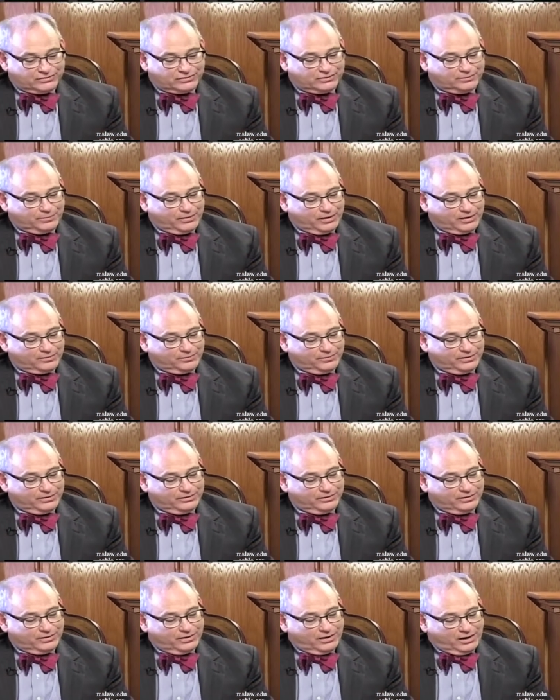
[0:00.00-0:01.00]
Department,
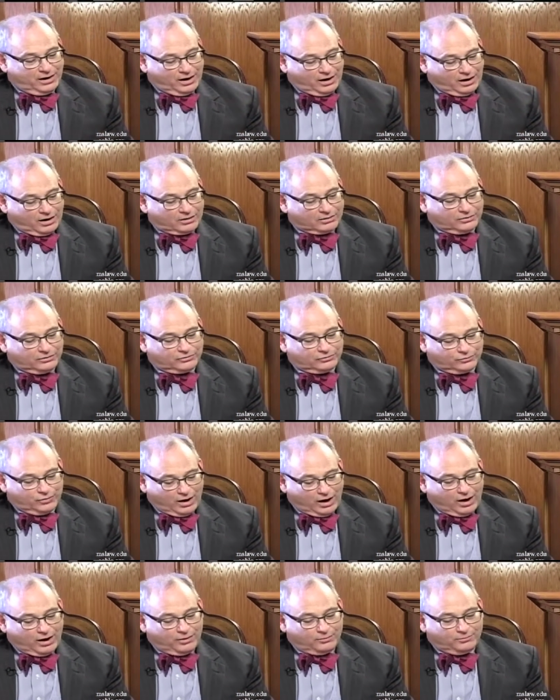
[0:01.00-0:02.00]
Arnold
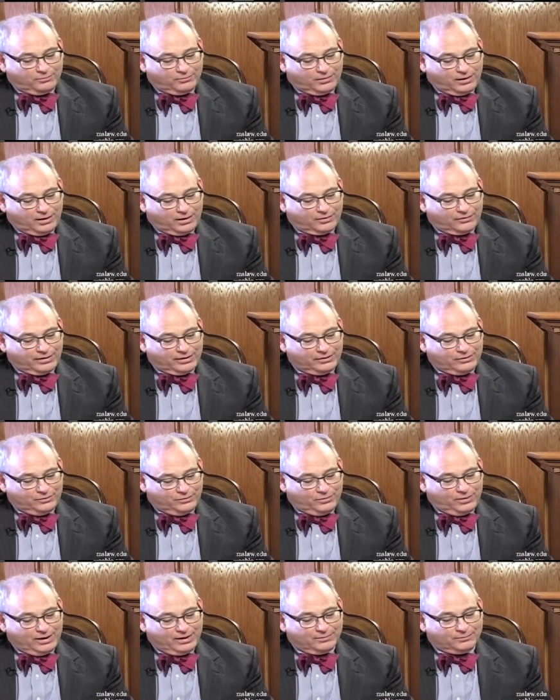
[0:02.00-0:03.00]
Raum, R A U
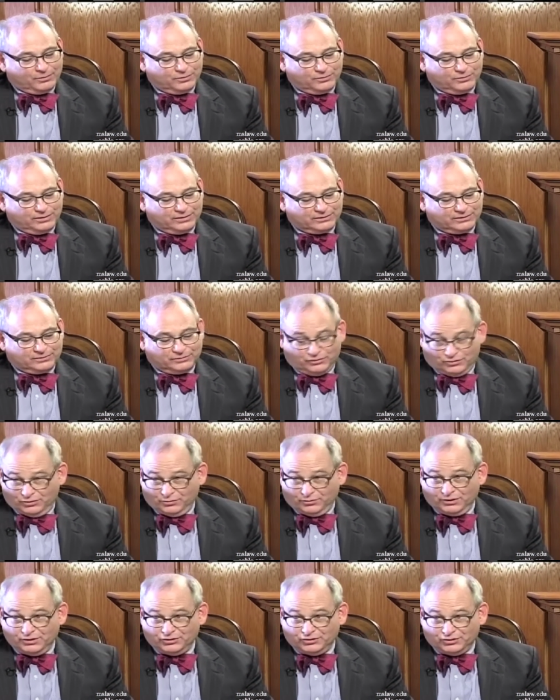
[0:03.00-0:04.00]
M, who is
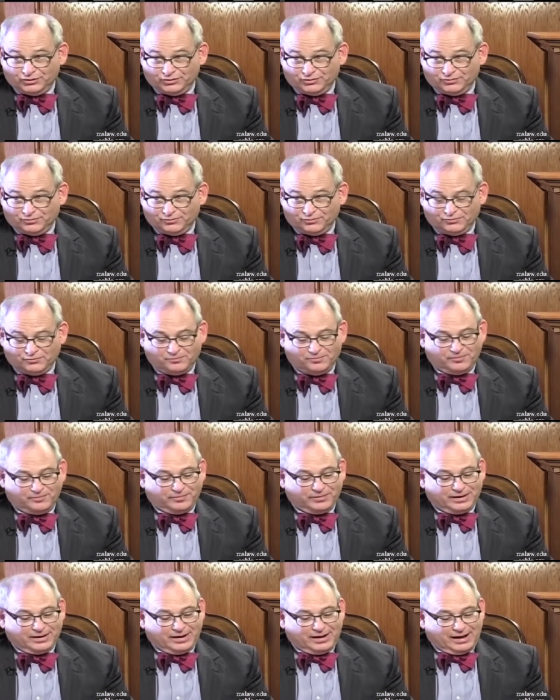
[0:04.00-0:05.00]
Jewish,
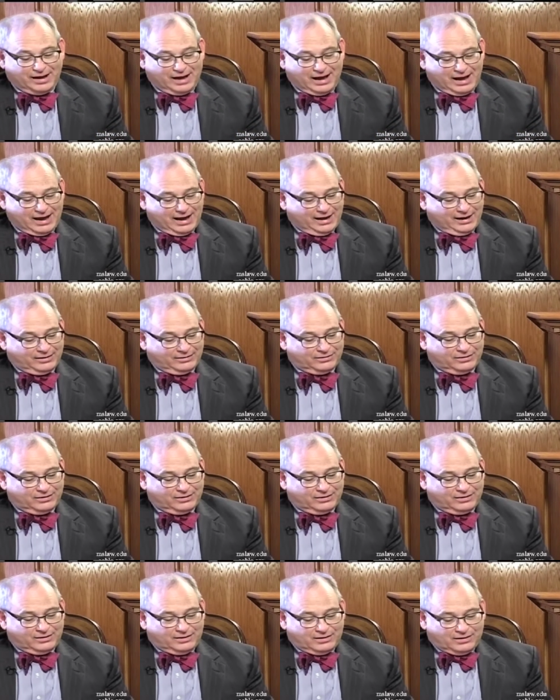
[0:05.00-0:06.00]
and
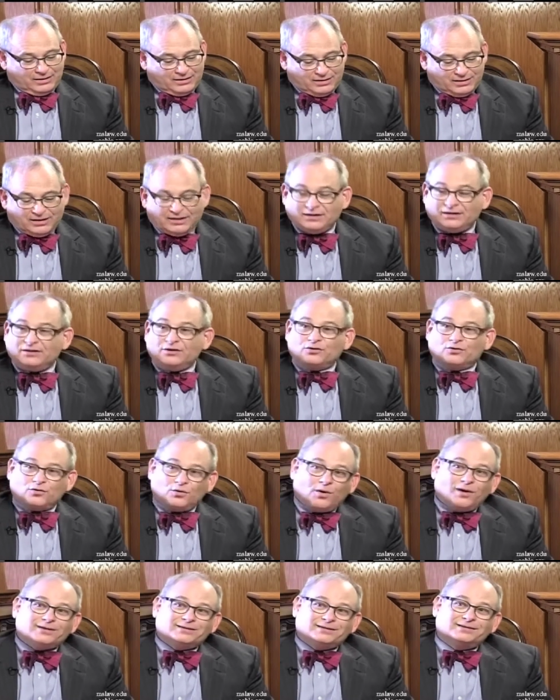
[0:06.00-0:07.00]
he
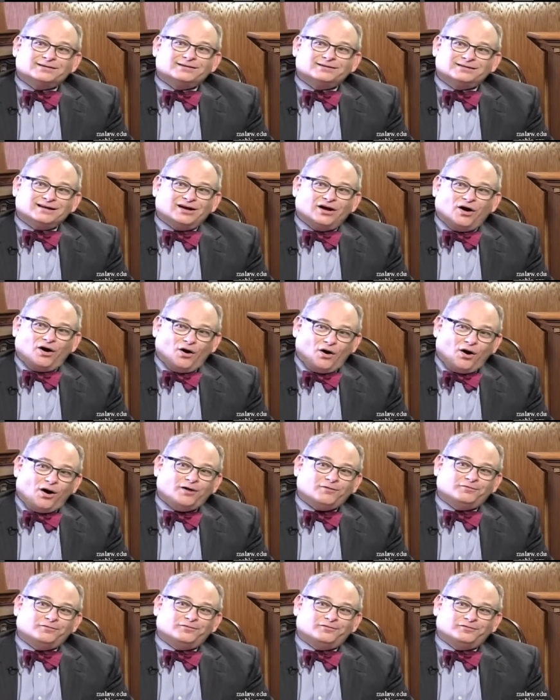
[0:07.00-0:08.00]
crosses off
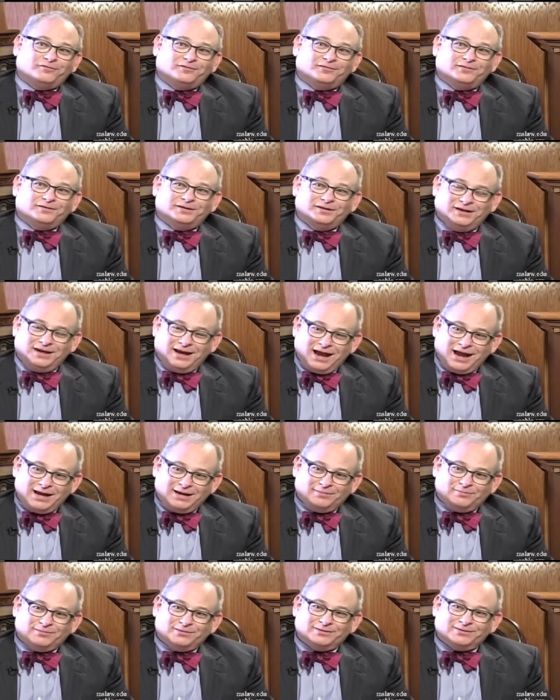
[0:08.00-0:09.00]
the
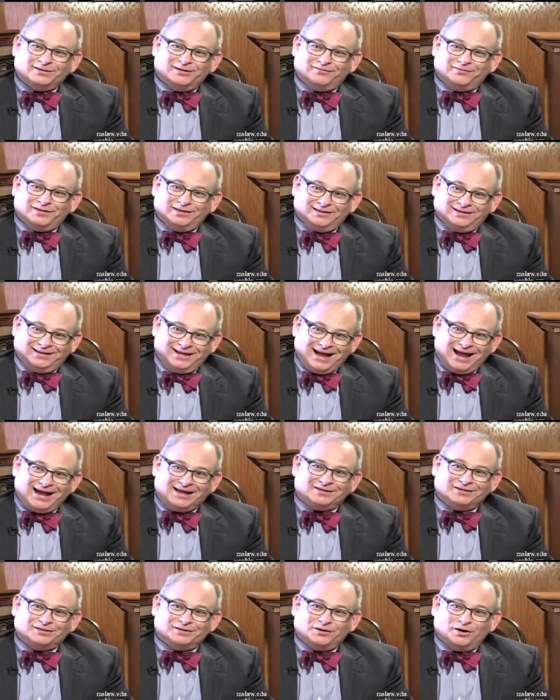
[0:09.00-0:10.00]
names of the last
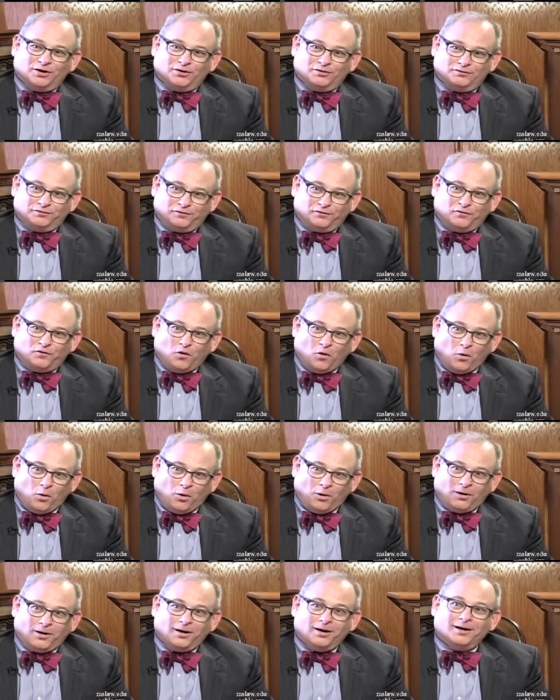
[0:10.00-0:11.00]

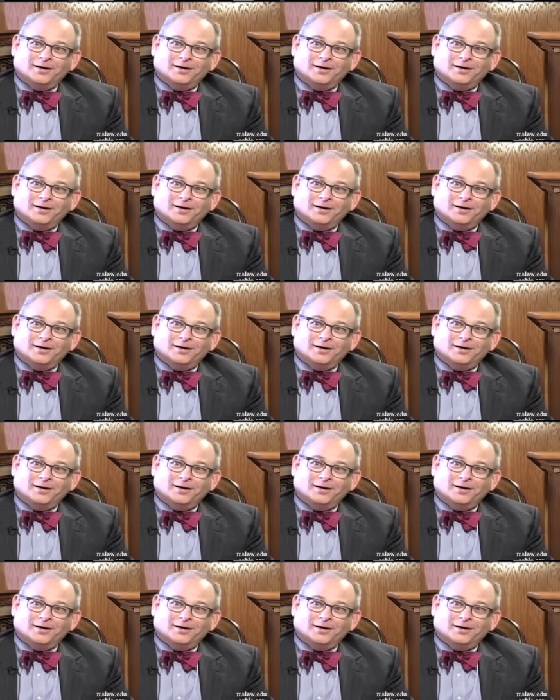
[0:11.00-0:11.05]
for